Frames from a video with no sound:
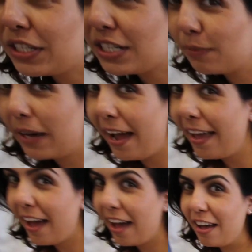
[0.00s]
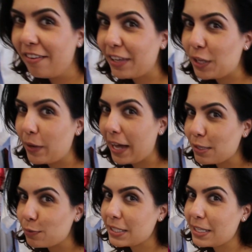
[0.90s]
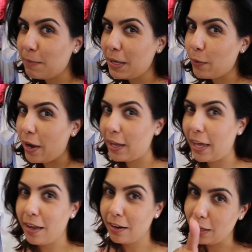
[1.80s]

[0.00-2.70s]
which is what I have, and you guys will see me wearing it